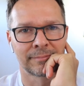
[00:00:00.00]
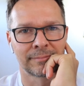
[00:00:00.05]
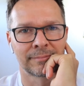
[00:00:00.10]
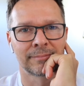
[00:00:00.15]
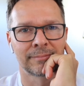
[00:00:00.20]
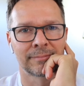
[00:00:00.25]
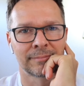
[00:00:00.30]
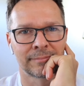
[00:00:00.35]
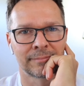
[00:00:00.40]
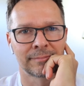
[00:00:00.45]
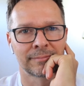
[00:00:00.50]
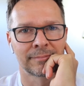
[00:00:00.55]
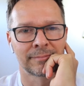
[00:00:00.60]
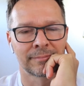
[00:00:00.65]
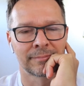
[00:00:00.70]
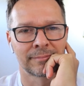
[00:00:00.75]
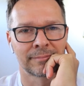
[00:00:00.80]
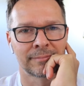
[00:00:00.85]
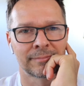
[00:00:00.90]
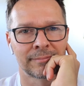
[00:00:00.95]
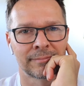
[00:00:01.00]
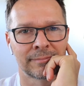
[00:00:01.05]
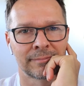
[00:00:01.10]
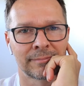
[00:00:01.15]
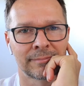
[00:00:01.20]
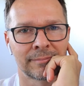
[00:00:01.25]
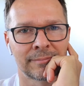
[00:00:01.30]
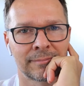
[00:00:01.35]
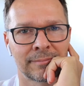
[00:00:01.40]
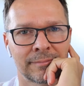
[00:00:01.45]
which is where we
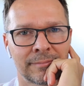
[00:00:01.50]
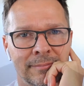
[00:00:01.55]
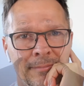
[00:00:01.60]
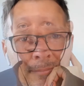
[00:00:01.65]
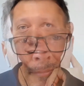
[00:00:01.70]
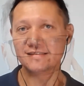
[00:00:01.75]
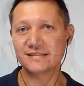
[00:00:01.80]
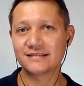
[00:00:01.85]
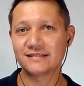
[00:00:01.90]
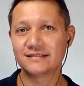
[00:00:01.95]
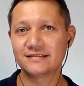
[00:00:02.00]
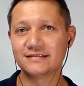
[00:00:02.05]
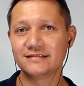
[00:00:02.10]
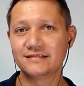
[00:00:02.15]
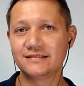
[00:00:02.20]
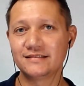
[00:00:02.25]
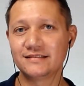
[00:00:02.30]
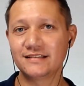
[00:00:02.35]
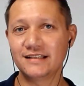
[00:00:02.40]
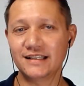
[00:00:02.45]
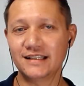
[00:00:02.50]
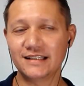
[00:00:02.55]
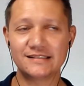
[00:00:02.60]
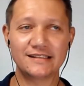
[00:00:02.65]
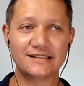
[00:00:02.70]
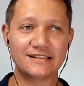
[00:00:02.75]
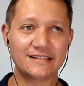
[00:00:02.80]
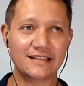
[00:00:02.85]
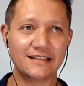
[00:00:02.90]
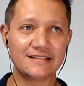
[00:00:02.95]
are in this
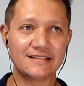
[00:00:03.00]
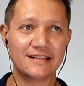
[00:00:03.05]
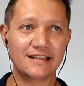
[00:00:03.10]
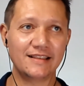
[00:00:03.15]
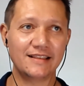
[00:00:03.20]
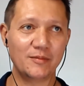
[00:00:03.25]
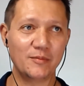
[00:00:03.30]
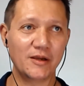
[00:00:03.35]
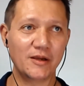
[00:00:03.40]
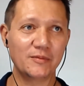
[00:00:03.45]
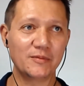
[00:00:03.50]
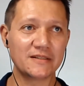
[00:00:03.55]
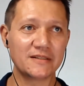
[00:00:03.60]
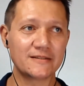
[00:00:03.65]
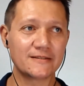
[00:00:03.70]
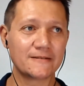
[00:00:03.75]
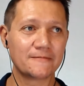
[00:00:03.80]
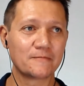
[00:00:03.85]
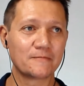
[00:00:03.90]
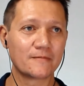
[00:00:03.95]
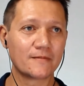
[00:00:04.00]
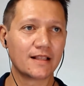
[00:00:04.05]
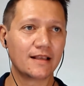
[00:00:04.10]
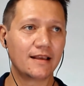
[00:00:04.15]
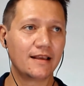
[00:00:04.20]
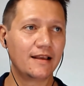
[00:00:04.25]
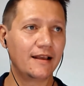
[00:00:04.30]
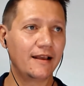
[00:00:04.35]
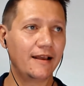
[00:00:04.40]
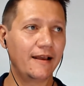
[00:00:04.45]
existence at the moment.
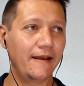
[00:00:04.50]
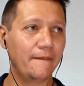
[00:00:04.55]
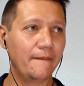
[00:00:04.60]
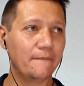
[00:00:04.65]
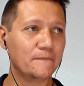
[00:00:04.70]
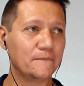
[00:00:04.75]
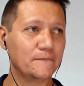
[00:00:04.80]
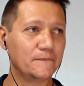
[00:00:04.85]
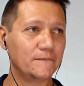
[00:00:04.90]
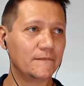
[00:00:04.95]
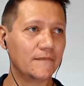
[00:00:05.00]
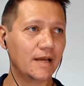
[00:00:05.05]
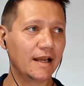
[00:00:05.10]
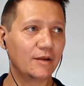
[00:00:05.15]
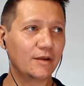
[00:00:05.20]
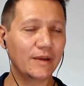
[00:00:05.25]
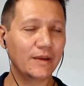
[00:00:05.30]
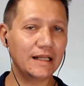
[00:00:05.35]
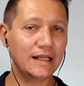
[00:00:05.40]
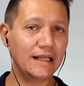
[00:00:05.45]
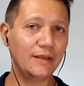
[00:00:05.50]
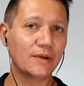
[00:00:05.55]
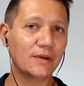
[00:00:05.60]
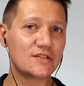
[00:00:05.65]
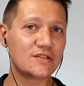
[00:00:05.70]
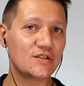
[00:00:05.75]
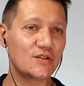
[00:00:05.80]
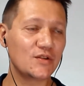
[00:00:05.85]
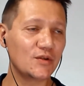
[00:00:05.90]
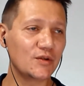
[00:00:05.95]
I quickly
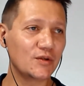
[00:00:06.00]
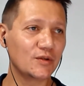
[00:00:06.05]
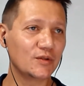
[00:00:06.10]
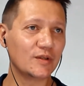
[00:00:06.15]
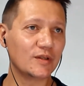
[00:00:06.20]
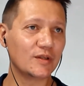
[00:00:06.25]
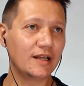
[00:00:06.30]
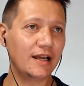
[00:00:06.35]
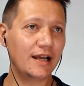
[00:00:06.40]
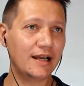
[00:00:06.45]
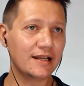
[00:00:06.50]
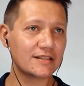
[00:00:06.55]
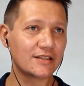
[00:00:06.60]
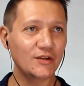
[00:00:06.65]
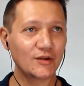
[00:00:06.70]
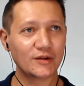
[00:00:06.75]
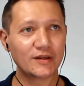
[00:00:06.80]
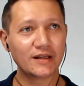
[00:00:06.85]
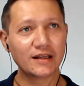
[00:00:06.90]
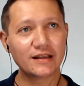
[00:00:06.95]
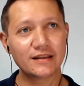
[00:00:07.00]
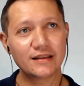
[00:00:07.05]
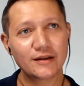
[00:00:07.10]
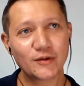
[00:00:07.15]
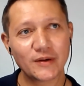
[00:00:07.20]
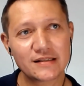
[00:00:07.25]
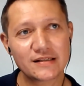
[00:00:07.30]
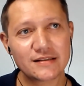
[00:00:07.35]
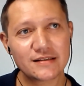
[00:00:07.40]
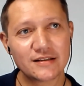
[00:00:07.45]
want to ask you another
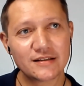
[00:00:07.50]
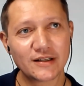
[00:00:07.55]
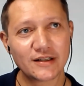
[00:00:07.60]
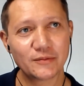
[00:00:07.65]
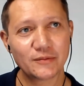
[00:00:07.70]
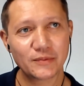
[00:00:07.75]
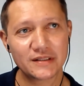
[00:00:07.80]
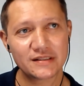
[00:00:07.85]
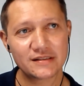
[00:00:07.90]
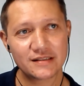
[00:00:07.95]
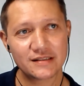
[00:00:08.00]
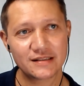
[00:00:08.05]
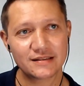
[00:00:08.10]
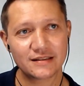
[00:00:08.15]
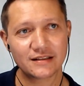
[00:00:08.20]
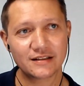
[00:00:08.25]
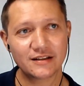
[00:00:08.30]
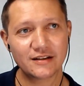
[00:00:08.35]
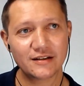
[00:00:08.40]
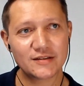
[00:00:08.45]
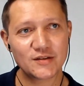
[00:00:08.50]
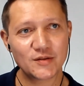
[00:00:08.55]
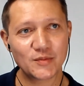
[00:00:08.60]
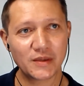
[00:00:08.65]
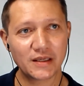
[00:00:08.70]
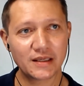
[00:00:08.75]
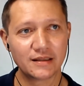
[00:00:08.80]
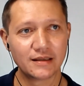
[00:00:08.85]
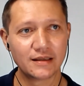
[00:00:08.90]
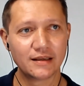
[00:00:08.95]
question, right, which just occurred to
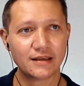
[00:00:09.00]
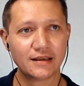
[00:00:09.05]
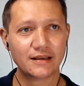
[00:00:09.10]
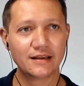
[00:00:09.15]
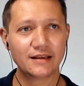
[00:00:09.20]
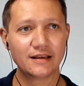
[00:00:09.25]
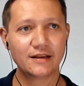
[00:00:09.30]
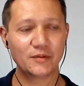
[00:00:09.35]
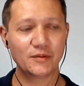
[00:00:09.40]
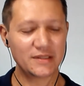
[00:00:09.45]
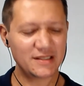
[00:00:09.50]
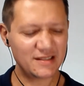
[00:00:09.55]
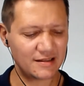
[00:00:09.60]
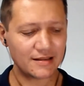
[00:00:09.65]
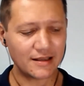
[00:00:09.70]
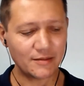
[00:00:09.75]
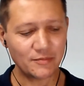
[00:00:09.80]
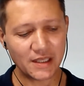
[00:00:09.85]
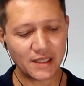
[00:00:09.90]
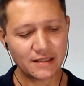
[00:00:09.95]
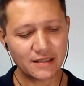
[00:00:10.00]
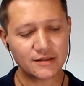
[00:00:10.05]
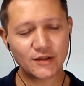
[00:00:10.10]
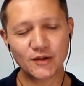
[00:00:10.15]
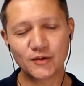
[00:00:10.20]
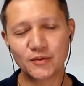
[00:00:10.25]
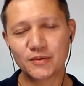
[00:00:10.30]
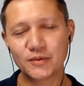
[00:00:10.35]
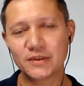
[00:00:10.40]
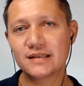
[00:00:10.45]
me, which is something to
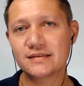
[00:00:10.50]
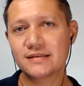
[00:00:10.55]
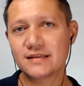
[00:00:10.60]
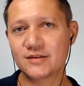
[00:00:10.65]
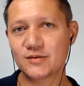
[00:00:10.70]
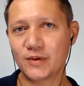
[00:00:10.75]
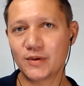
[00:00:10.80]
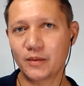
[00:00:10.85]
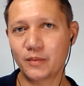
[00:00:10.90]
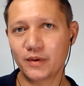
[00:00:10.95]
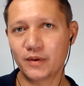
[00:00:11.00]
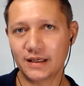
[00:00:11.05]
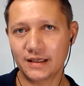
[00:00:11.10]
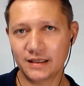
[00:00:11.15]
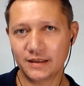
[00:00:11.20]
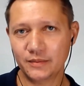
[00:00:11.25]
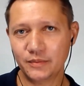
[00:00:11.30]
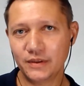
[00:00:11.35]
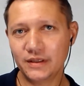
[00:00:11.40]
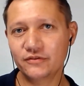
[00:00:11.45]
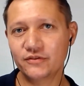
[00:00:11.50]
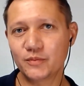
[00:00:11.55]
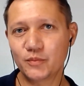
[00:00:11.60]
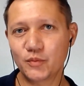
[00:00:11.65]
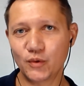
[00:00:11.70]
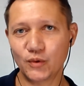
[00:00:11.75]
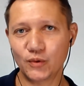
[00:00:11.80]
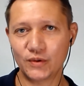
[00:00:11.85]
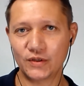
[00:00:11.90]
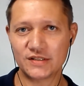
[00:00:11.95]
do with this as well, but in a bit of a
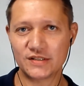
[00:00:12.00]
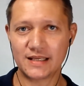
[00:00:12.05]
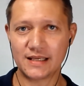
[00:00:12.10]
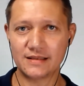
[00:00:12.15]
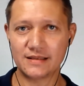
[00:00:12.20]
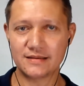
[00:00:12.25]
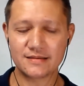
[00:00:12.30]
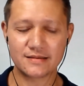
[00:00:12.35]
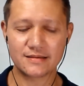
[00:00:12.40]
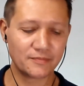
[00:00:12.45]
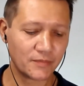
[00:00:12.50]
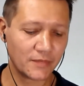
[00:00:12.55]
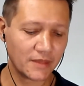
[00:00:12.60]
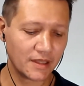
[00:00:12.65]
broader sense.